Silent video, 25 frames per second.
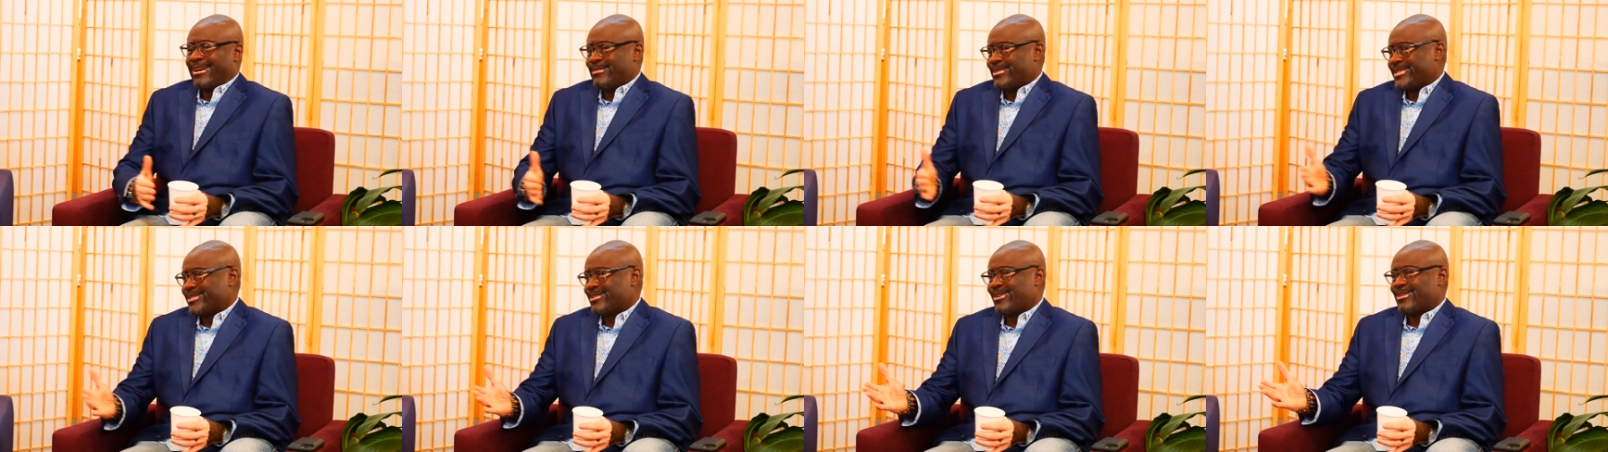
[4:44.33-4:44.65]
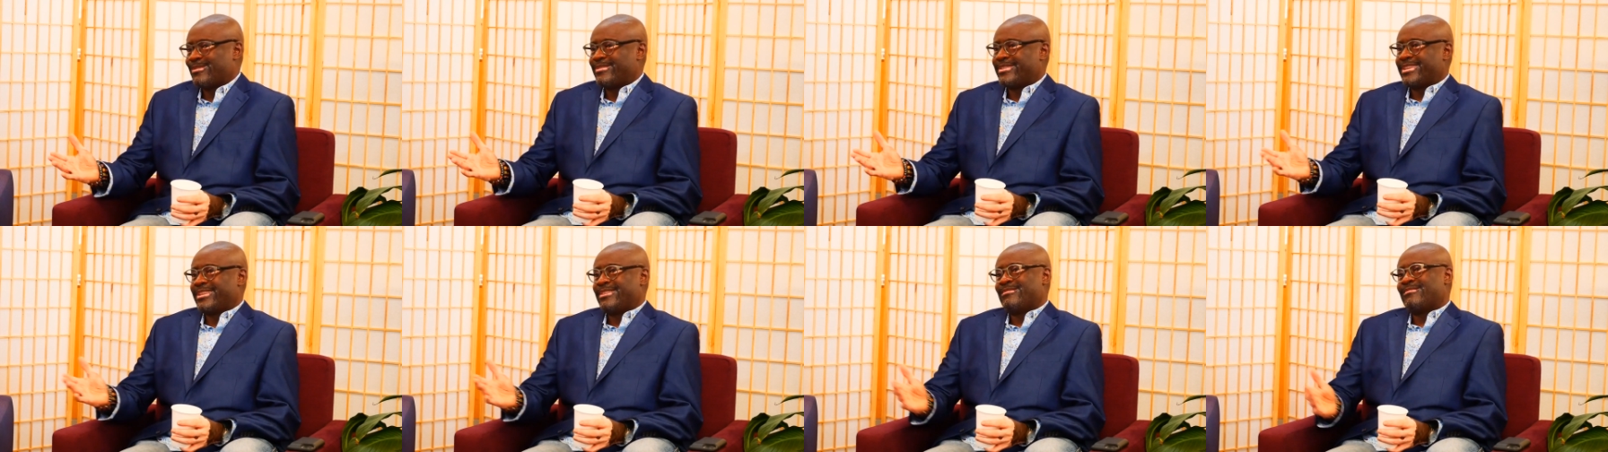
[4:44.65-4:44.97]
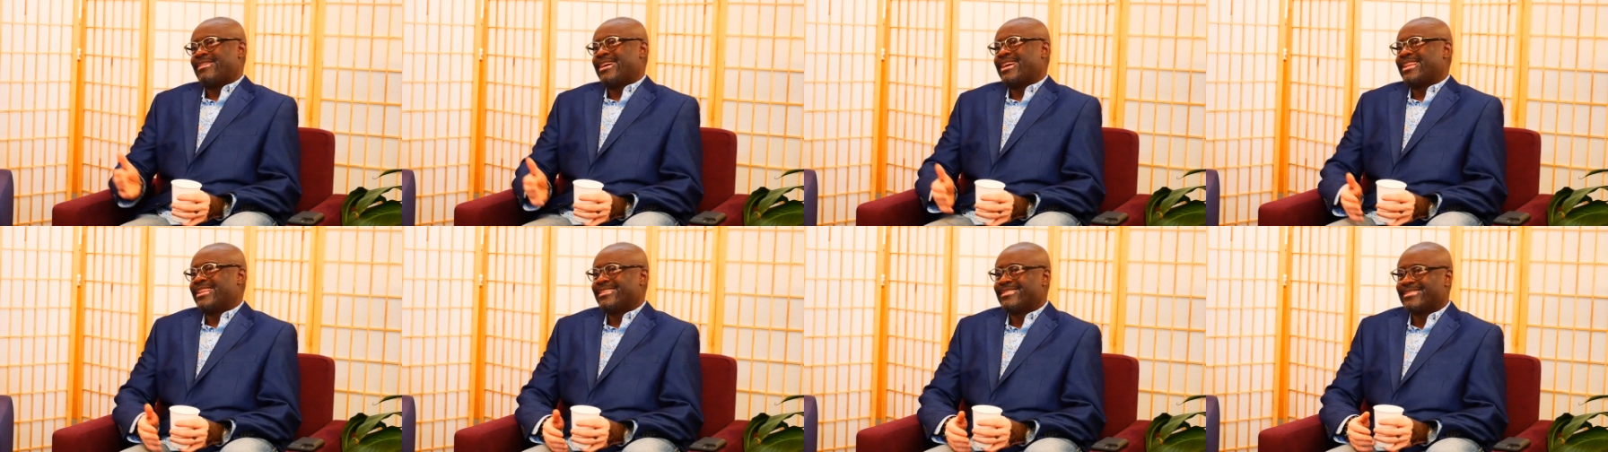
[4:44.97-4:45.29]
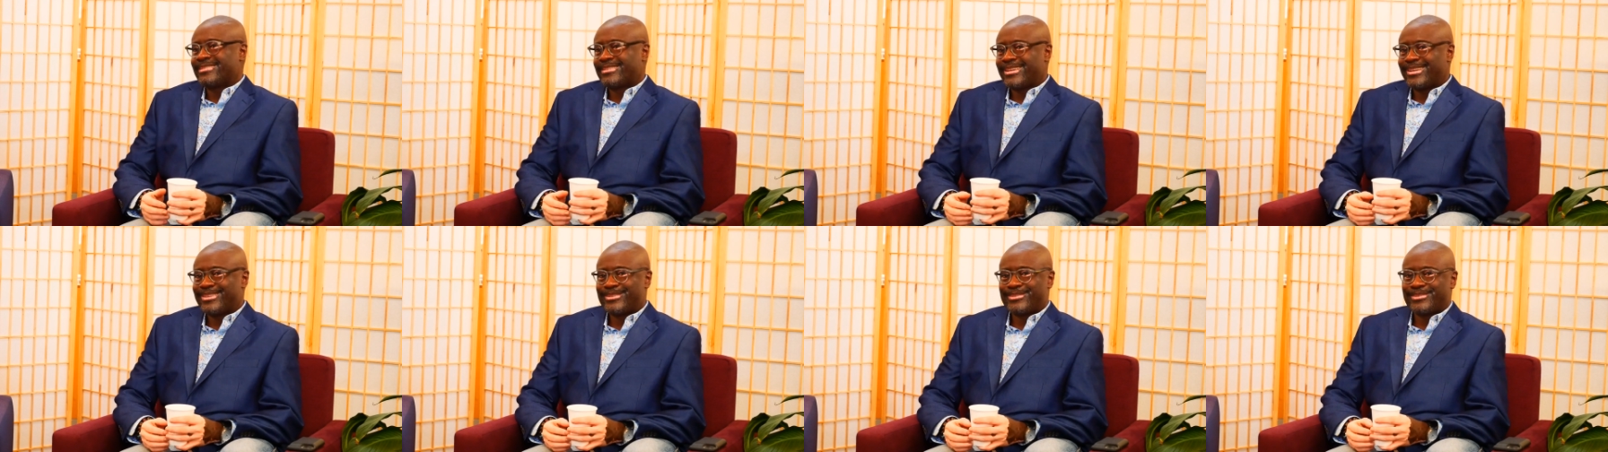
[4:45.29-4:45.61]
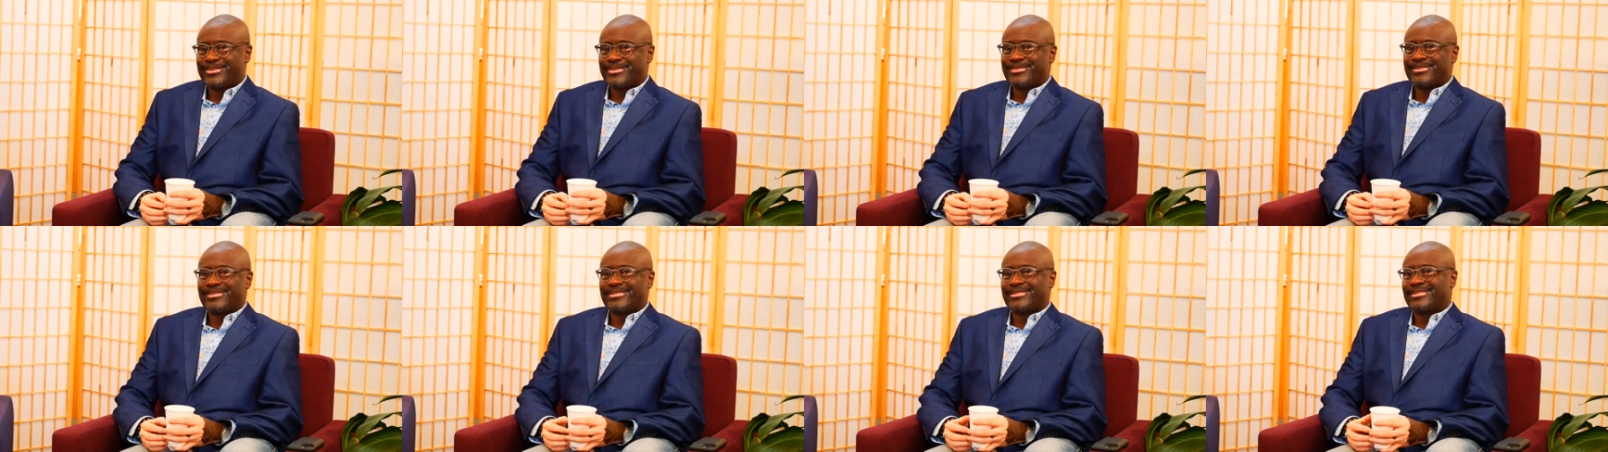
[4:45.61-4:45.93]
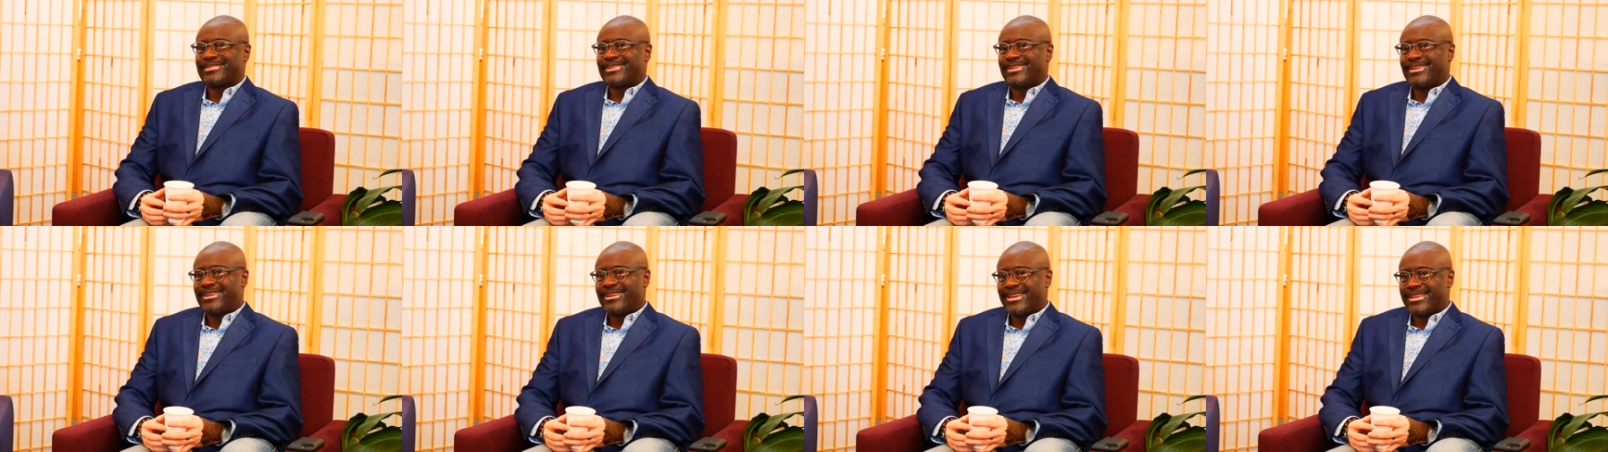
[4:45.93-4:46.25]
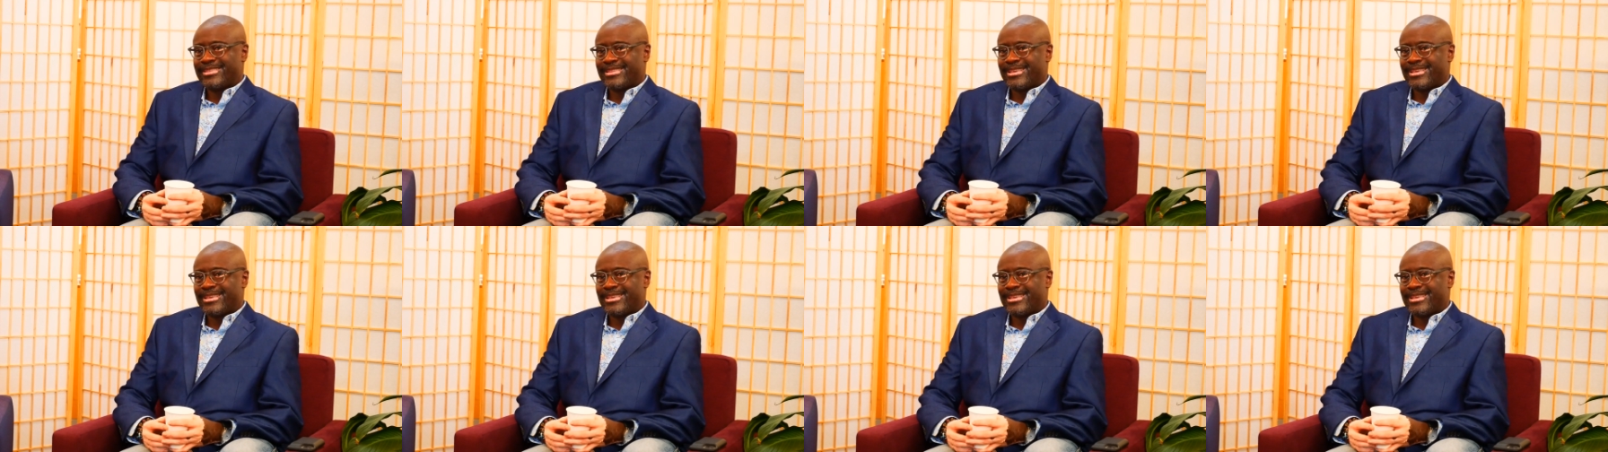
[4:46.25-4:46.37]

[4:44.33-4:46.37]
I was already writing sketches uh,